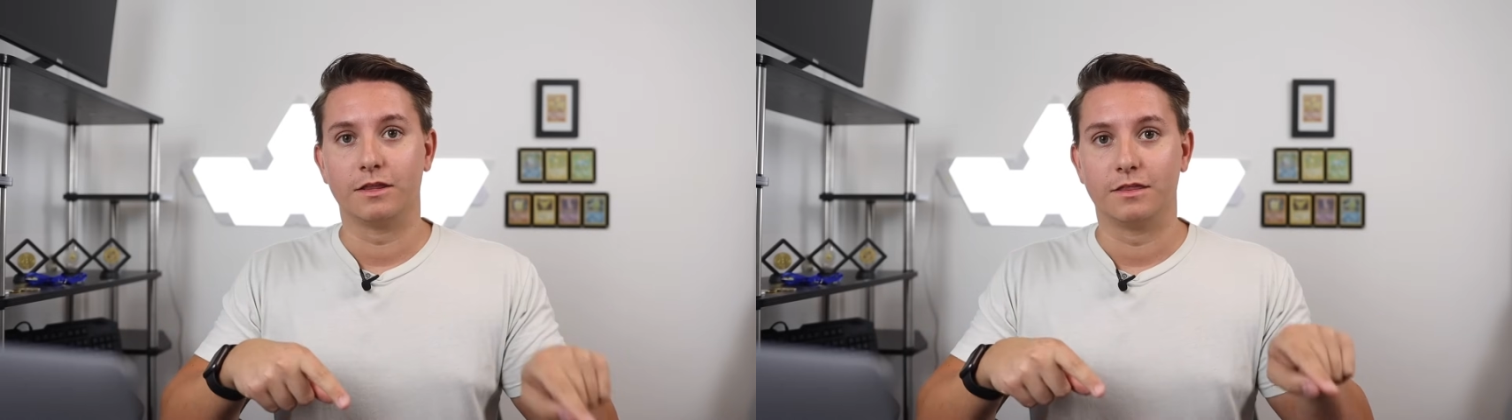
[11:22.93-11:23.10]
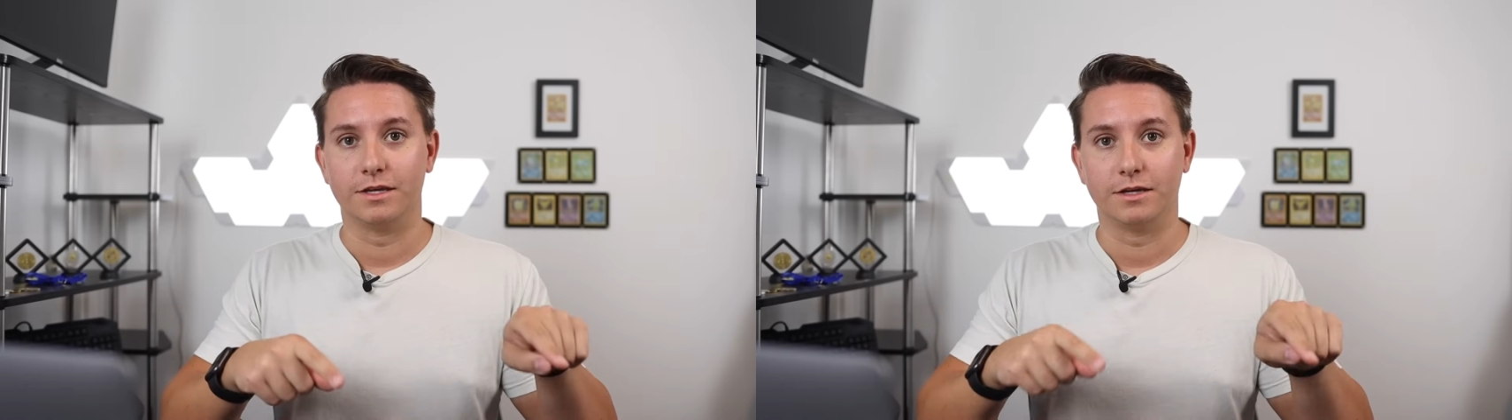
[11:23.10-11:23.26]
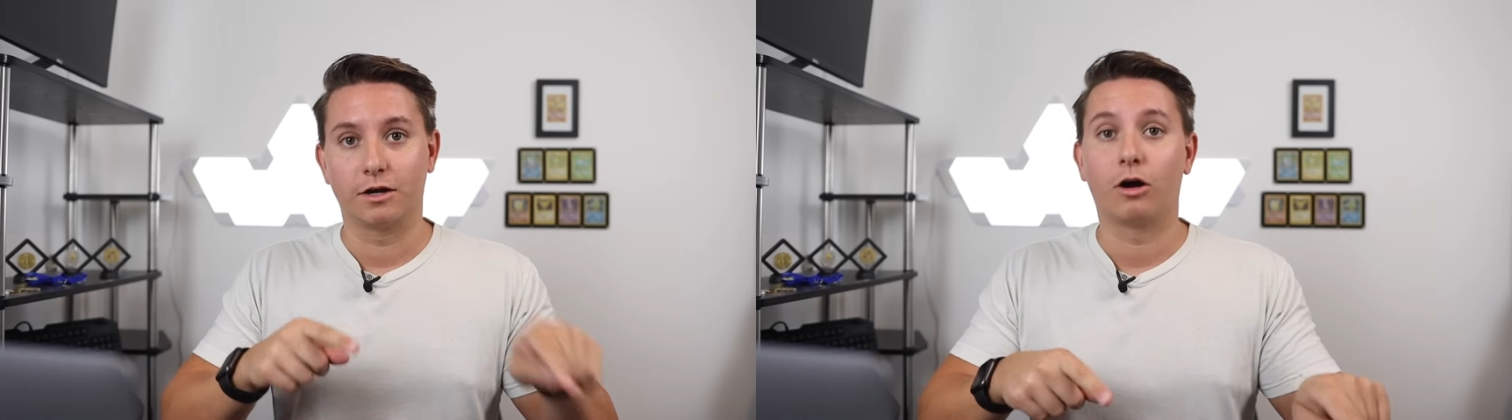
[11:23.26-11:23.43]

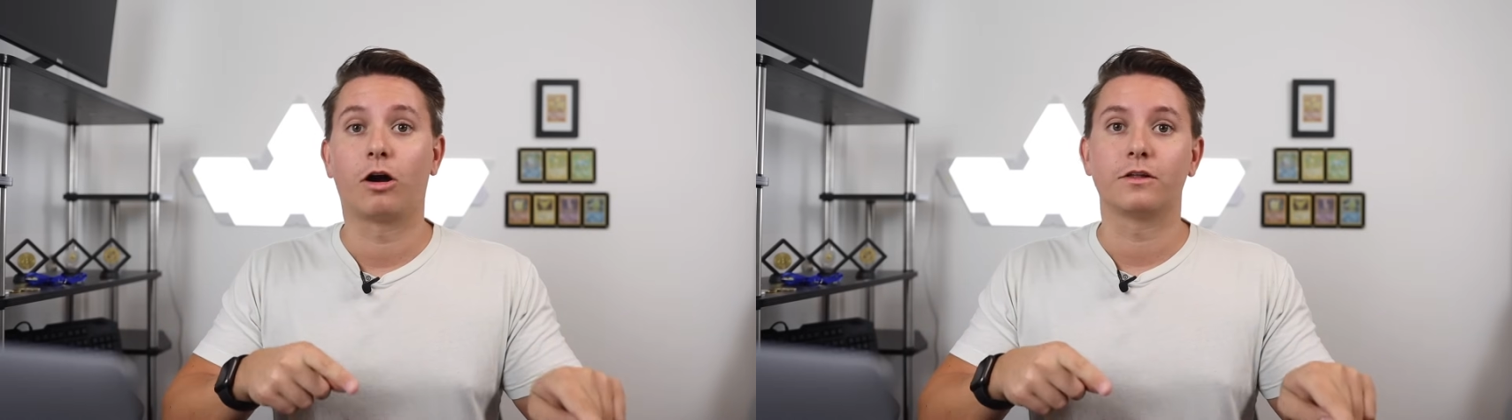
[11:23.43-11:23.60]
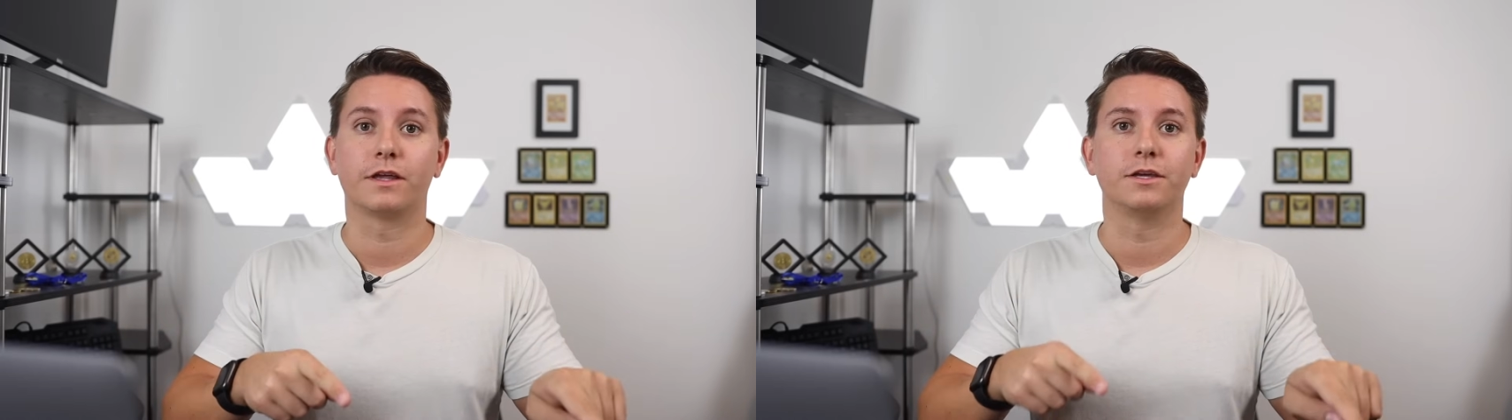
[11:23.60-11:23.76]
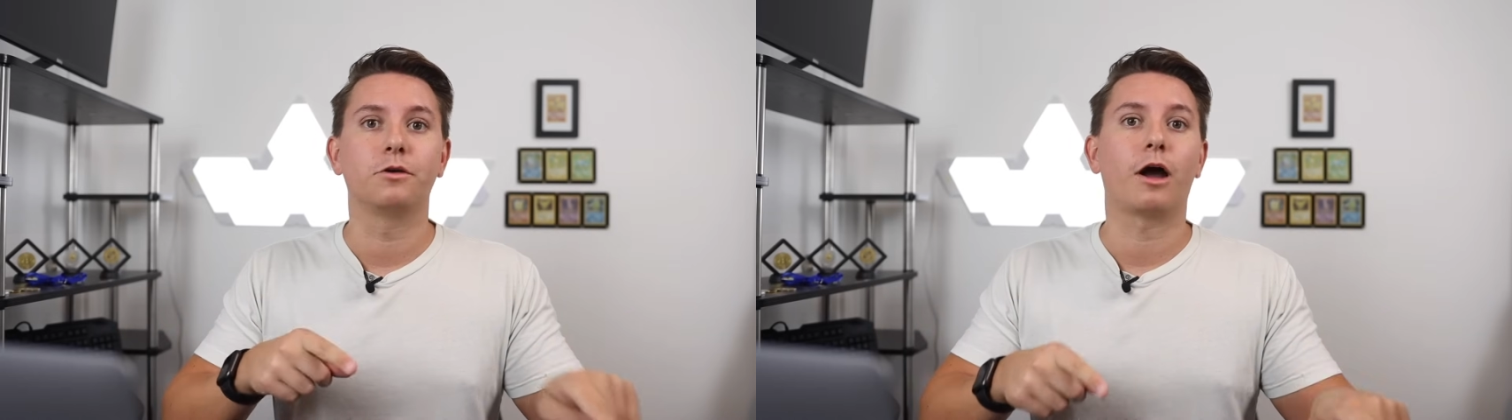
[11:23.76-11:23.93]
the
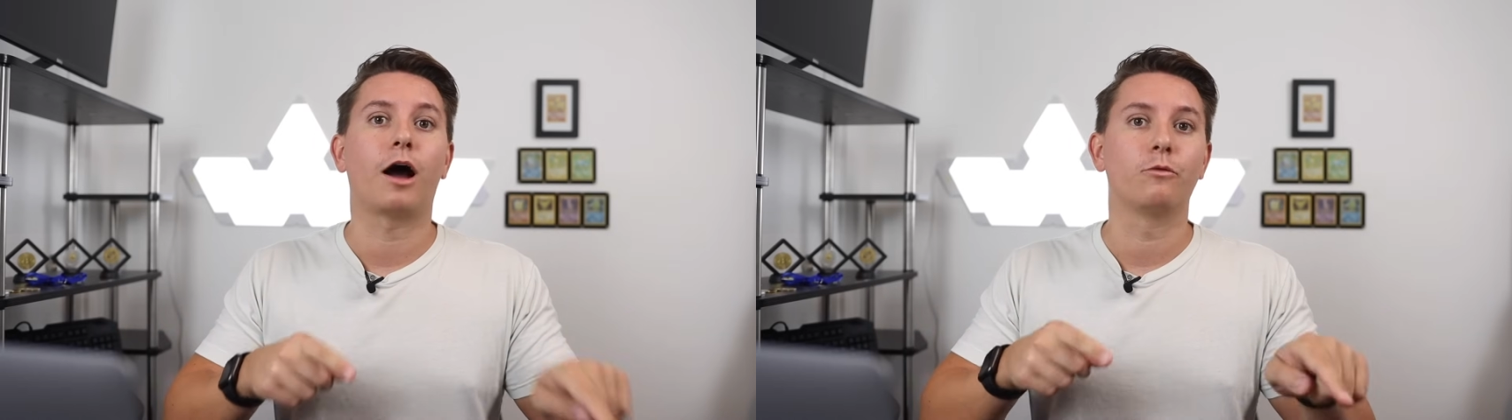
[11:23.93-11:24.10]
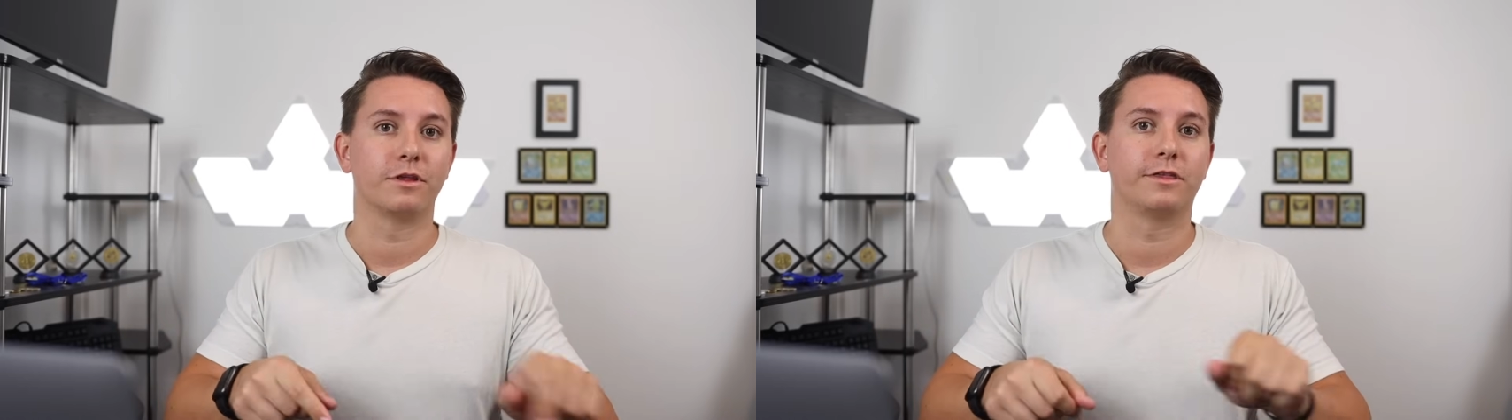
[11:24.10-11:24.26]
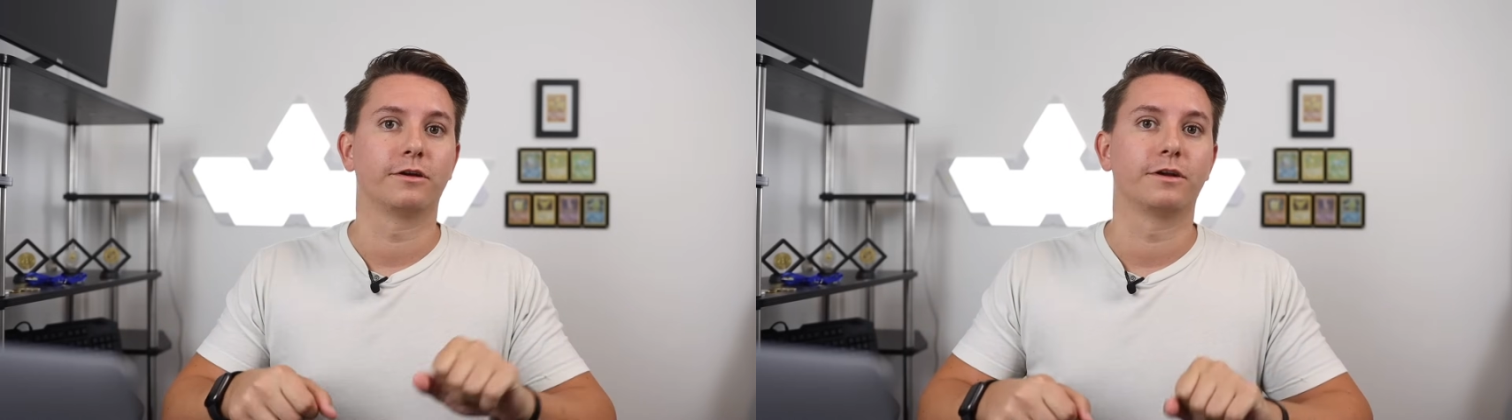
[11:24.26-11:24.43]
card that you got
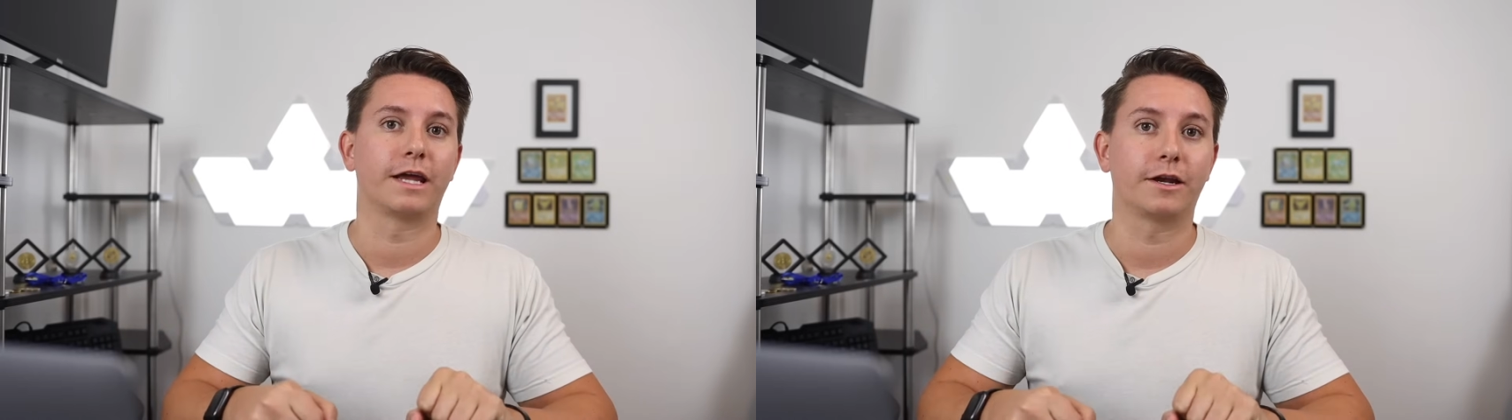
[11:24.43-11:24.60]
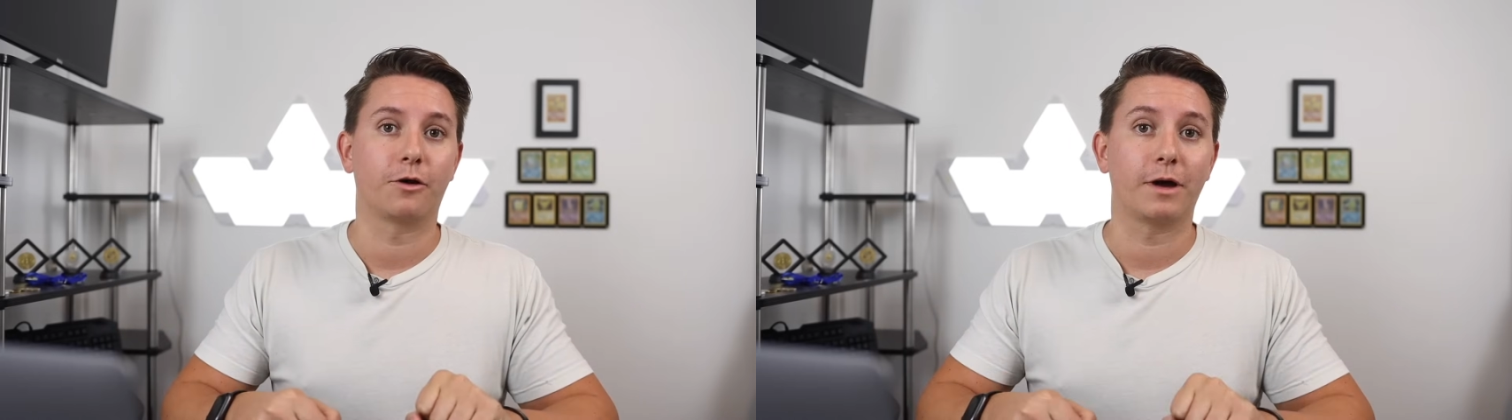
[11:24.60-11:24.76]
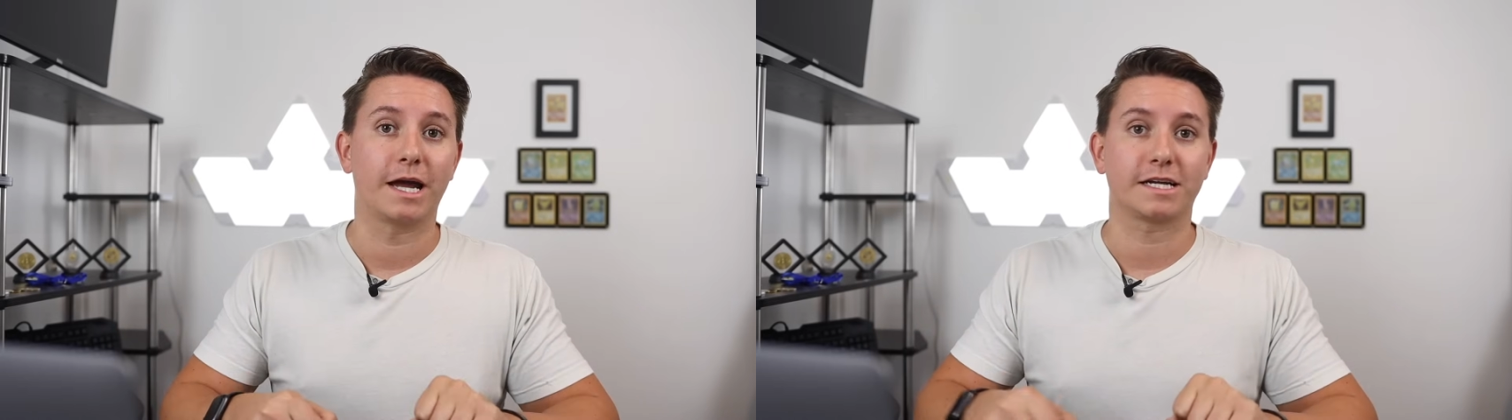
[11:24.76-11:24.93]
with your
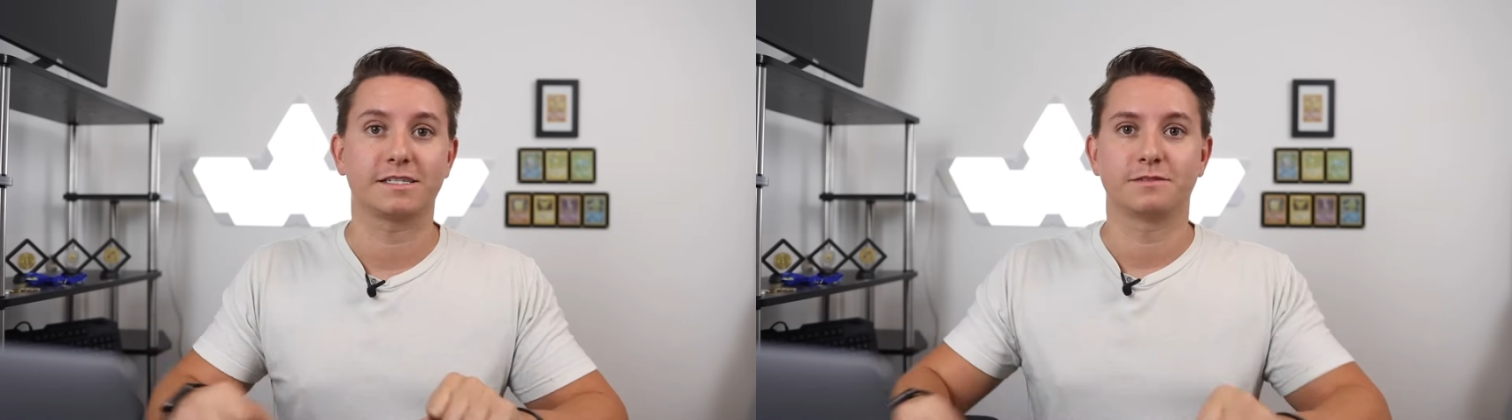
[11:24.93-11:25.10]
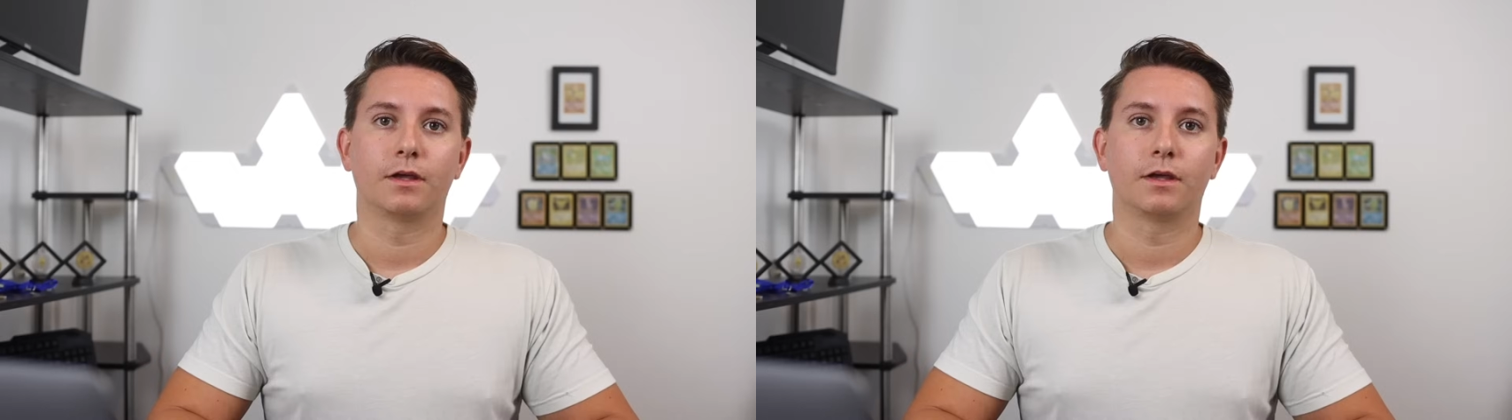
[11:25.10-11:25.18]
Nano X.